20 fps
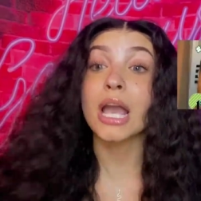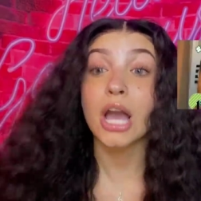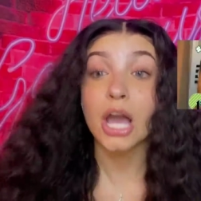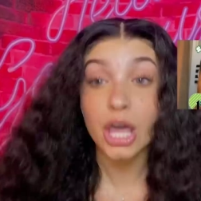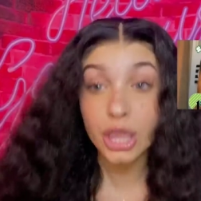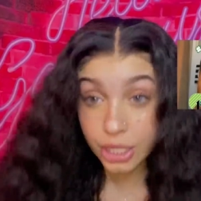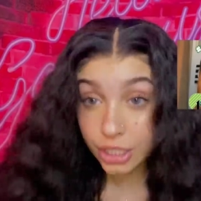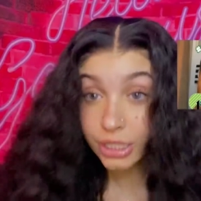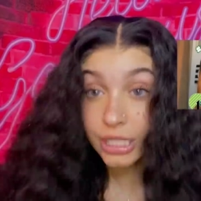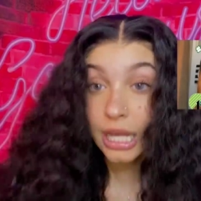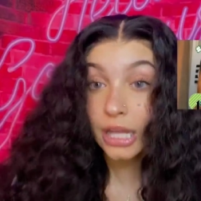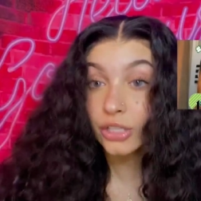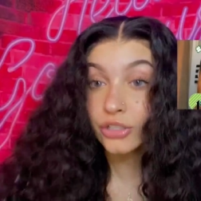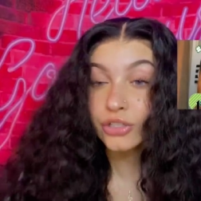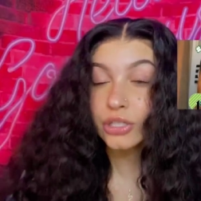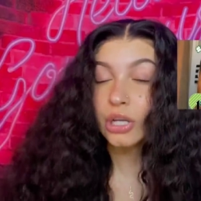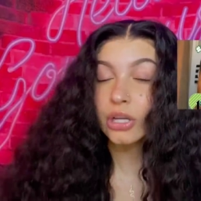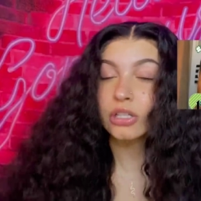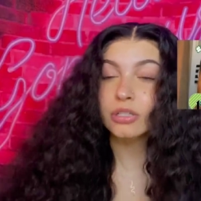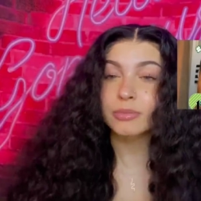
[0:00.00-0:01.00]
other Dollar
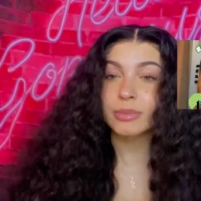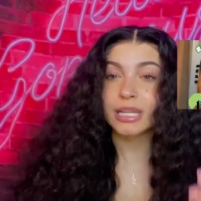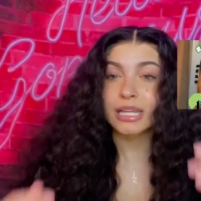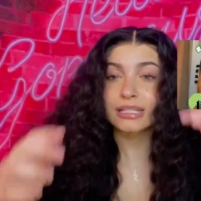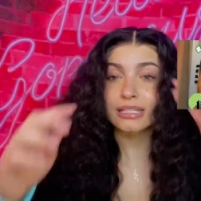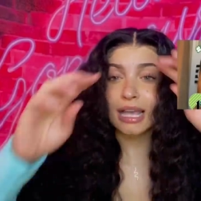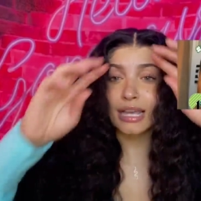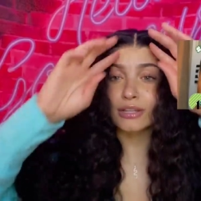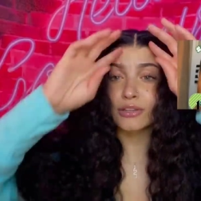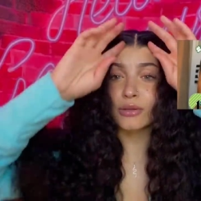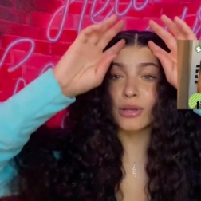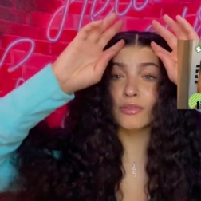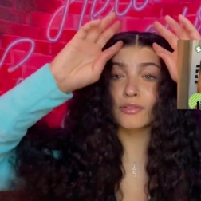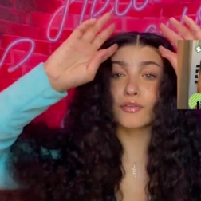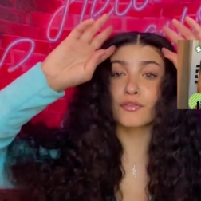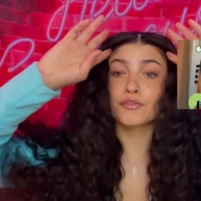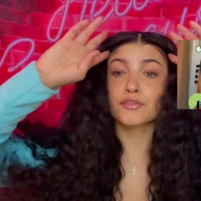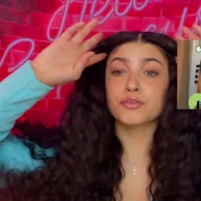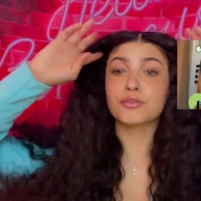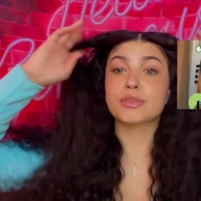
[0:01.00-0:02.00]
Tree hauls because I do have a
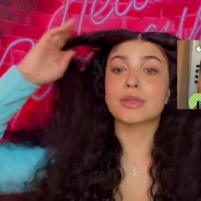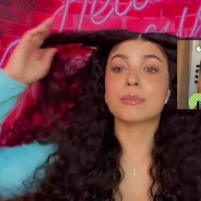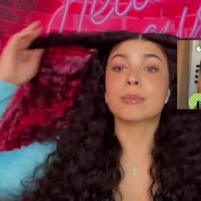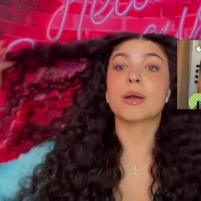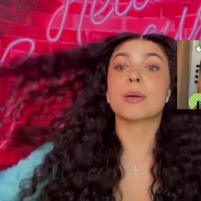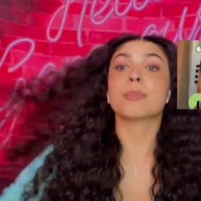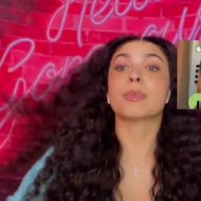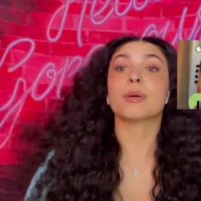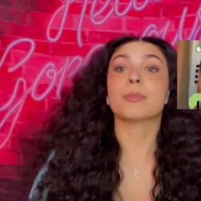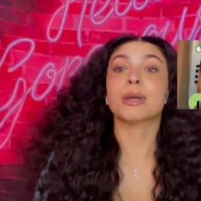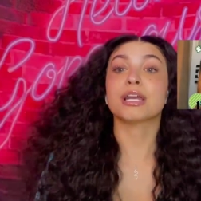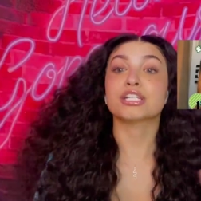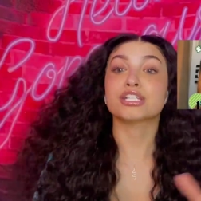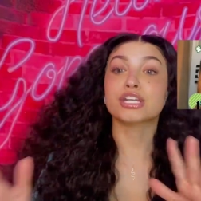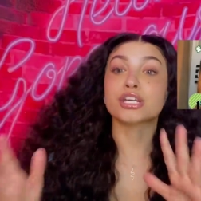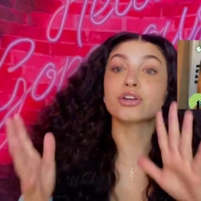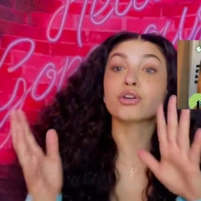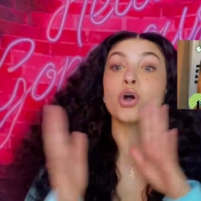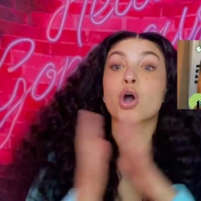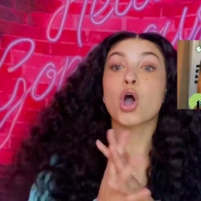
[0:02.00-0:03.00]
few of them up on my
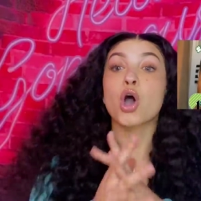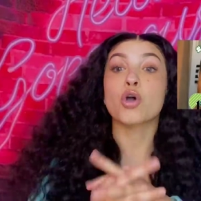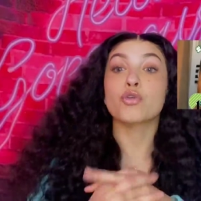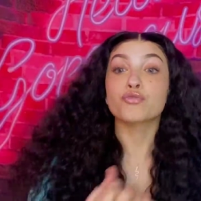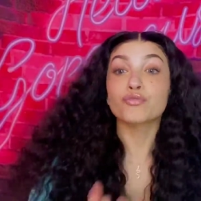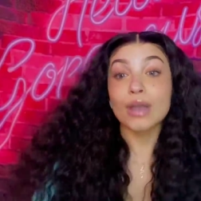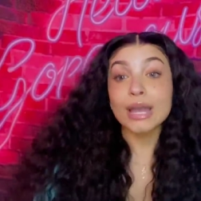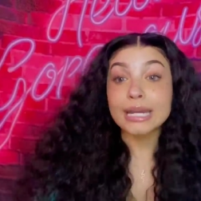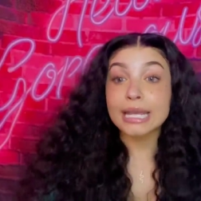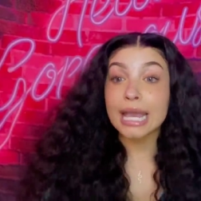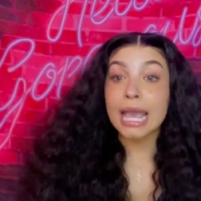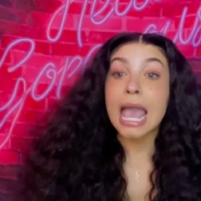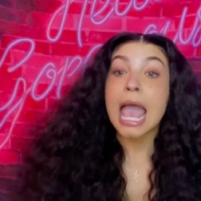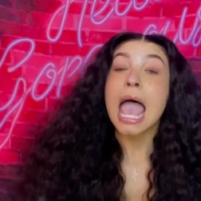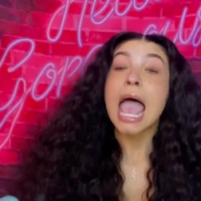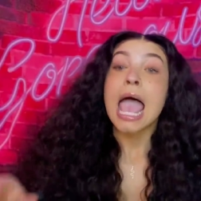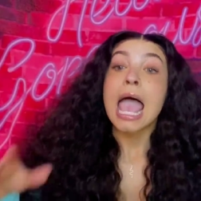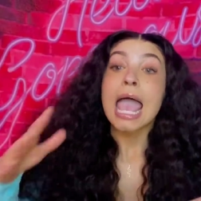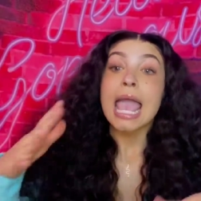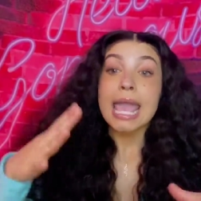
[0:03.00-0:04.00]
channel already.
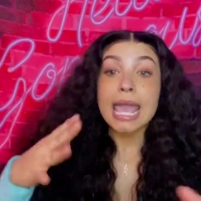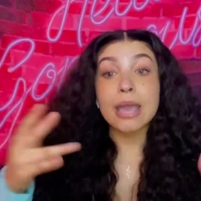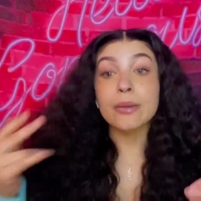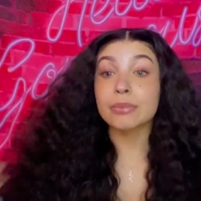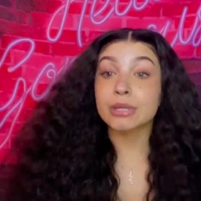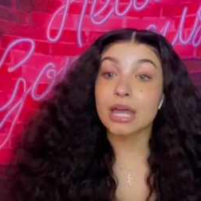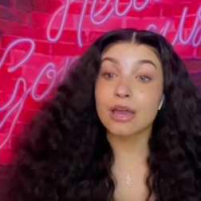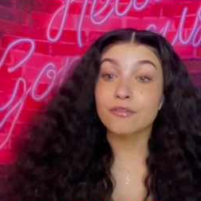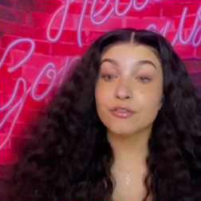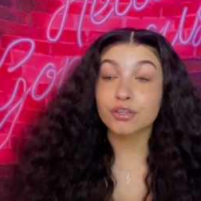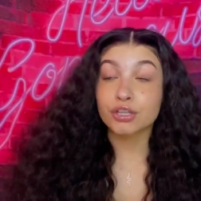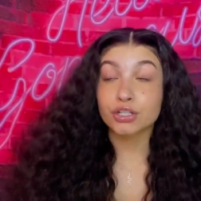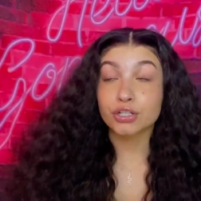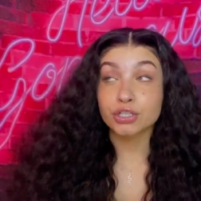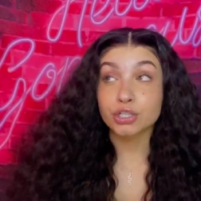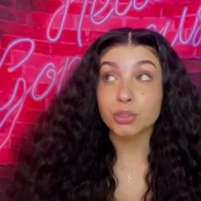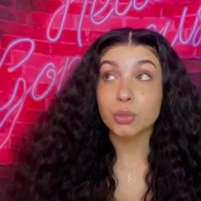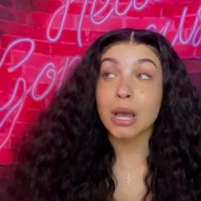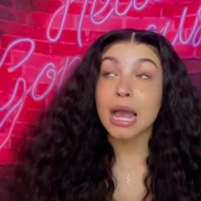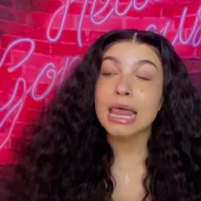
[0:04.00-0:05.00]
And without further
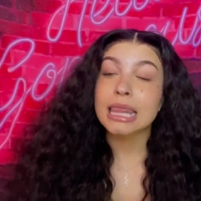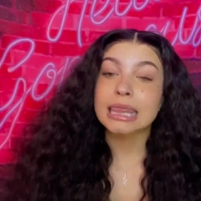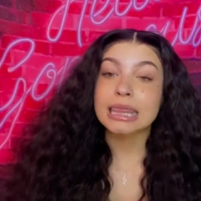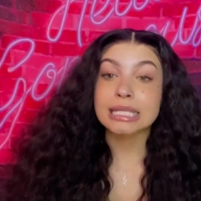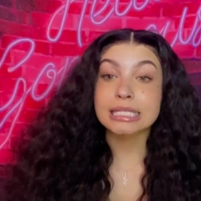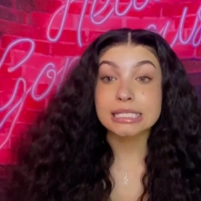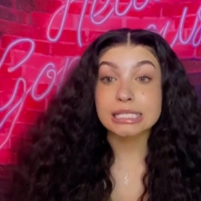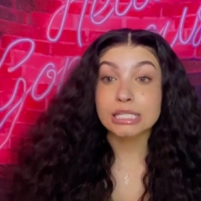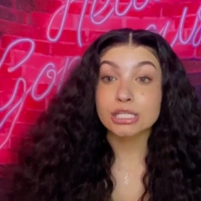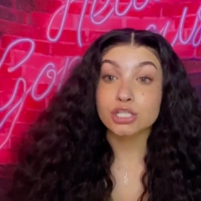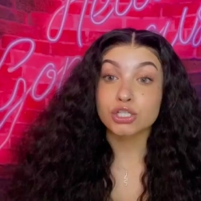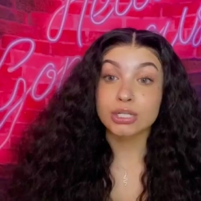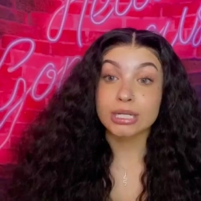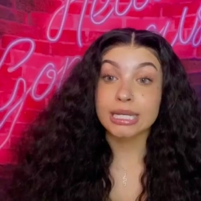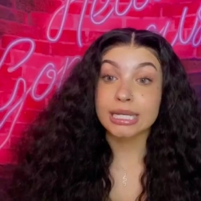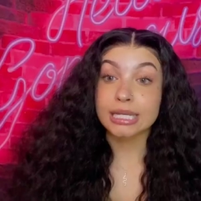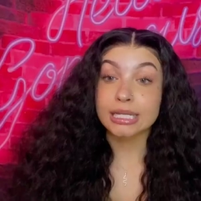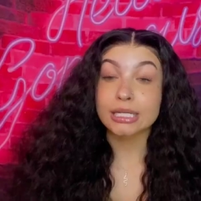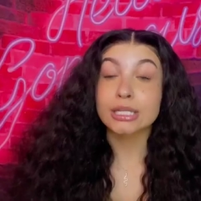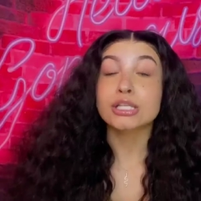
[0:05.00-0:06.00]
ado, let's get straight
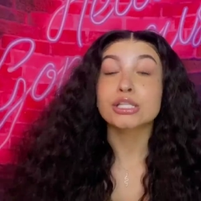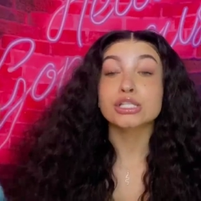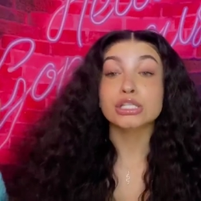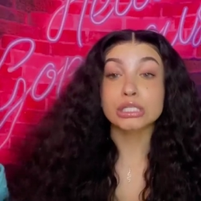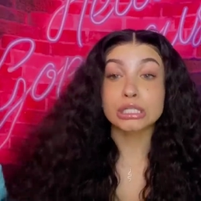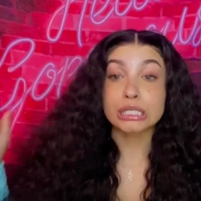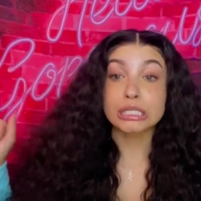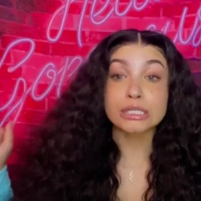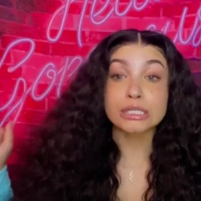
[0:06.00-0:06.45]
into this